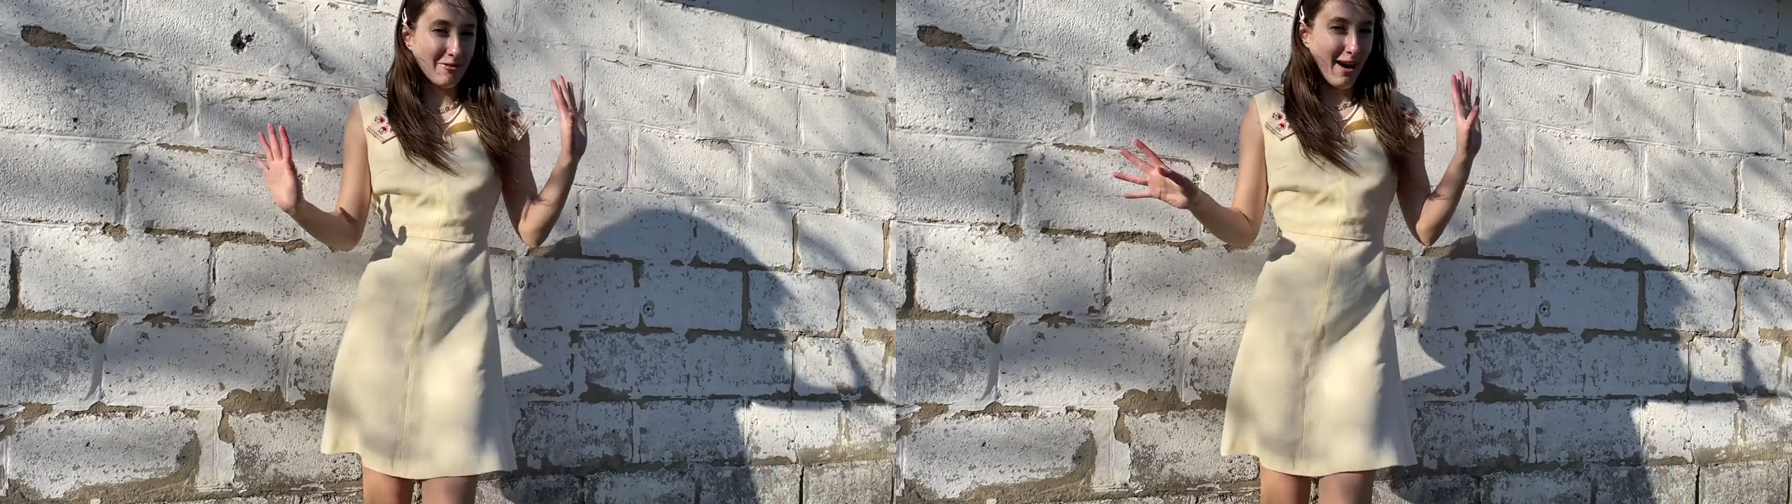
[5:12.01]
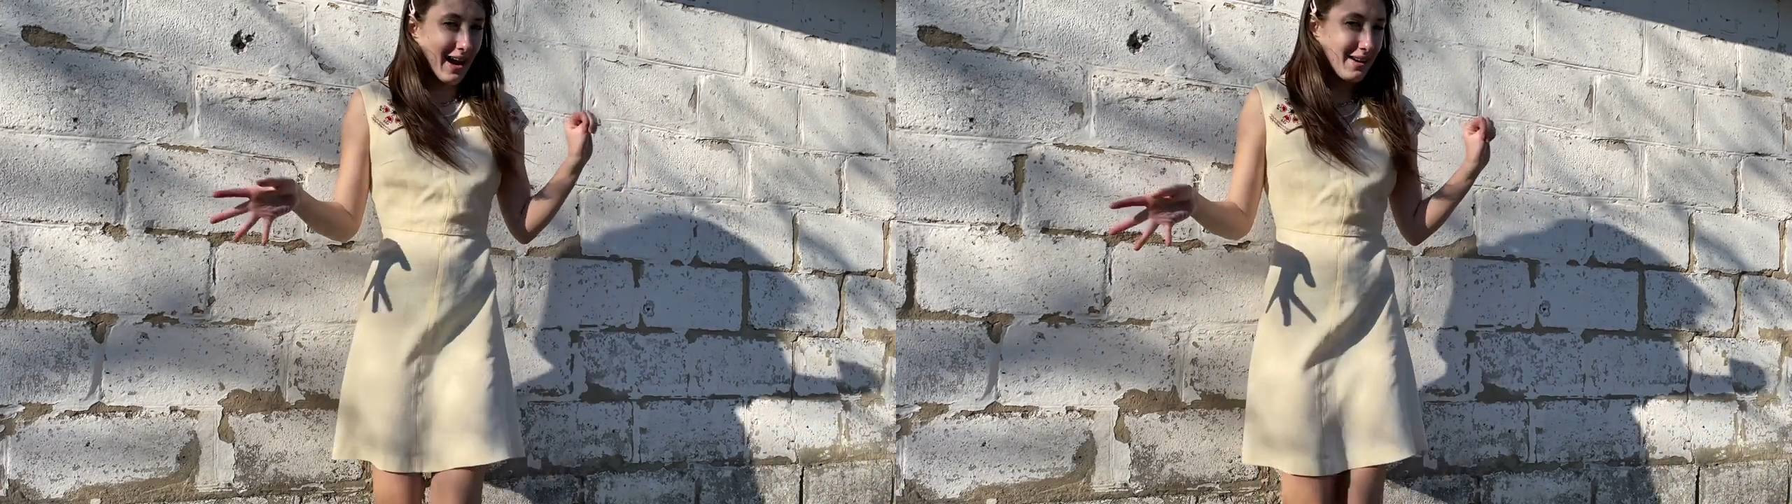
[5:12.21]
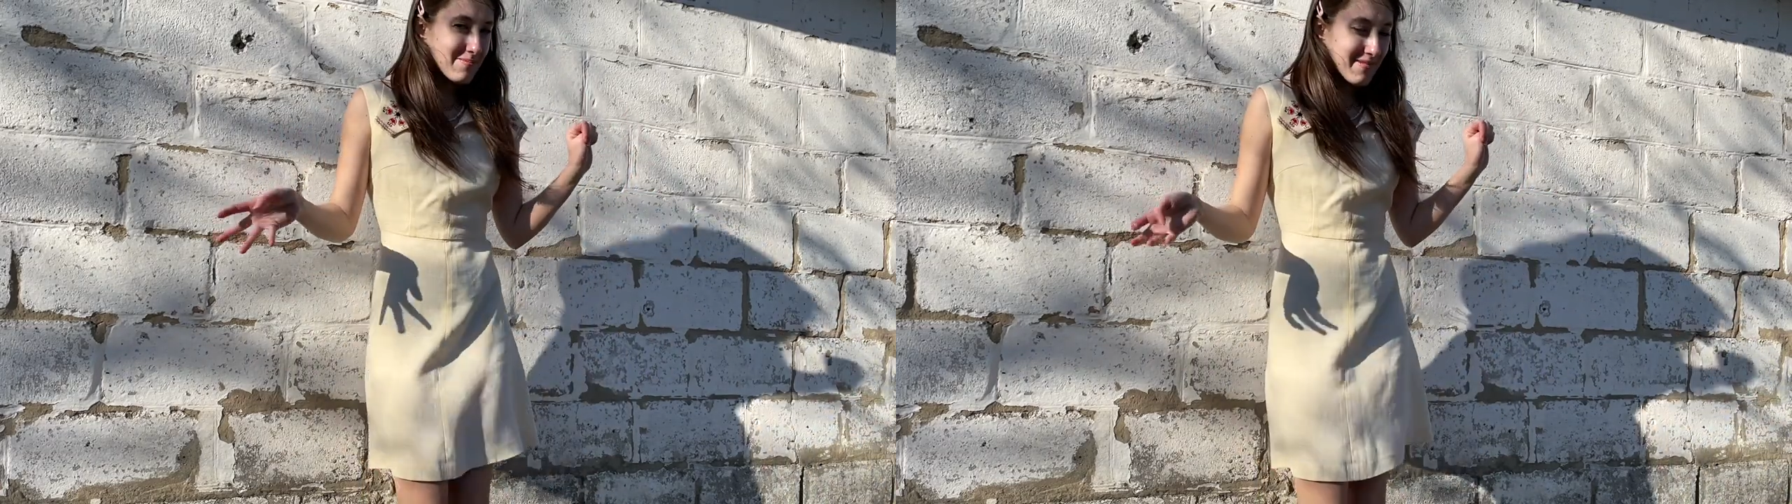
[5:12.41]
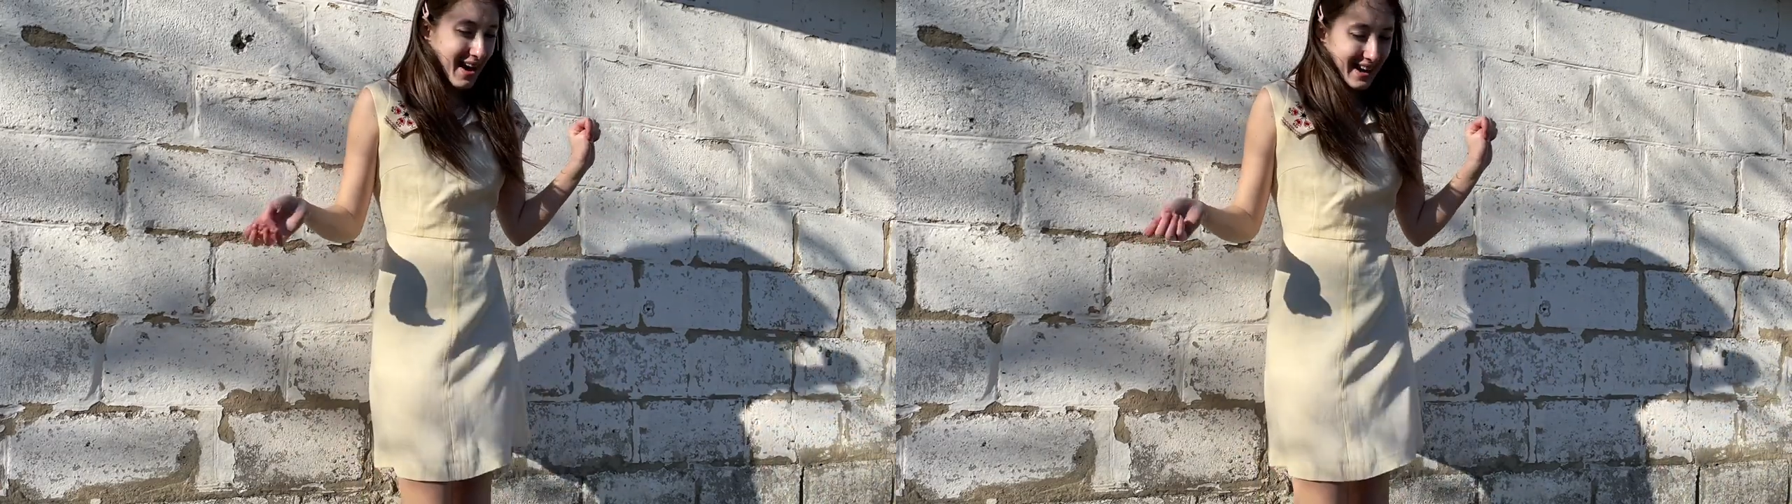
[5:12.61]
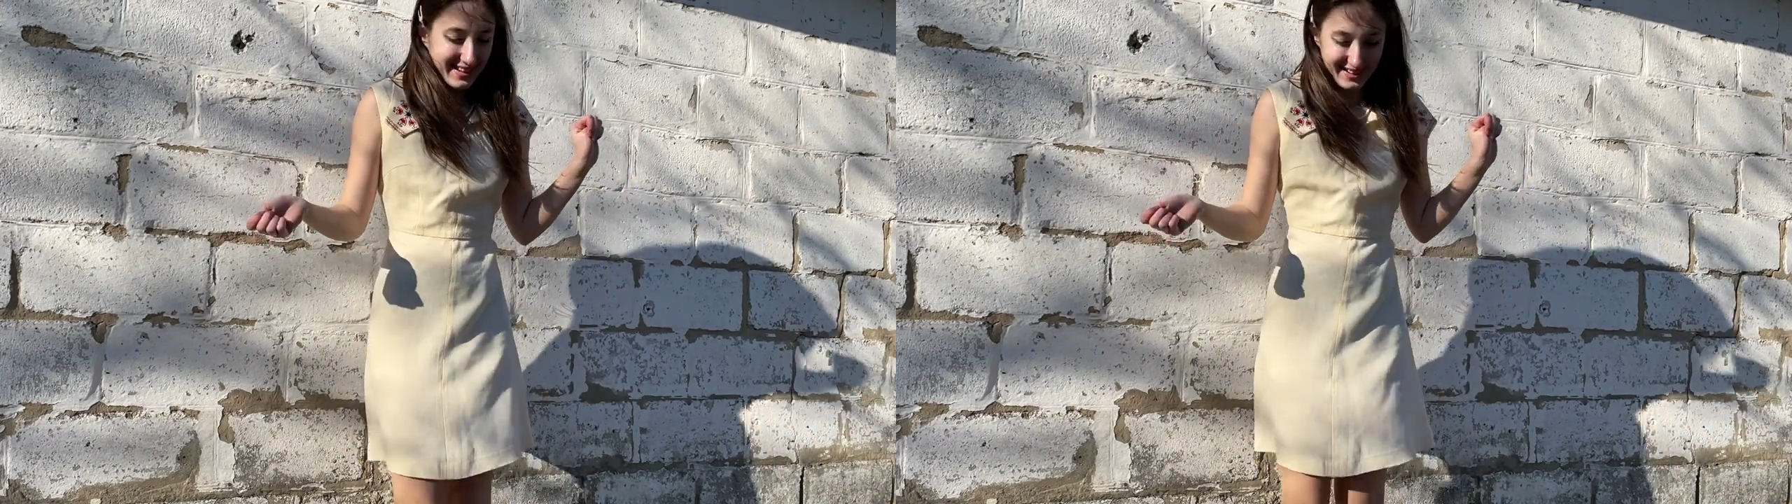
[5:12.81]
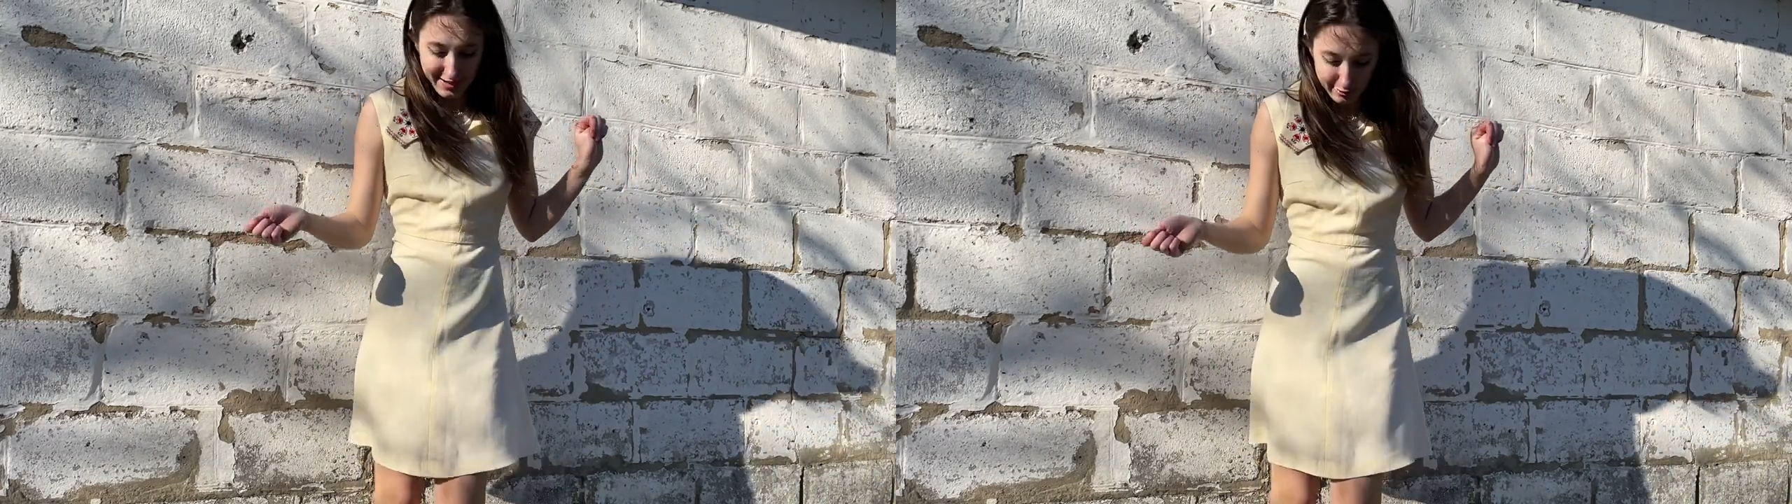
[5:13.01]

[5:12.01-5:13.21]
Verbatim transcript: vibe. I don't know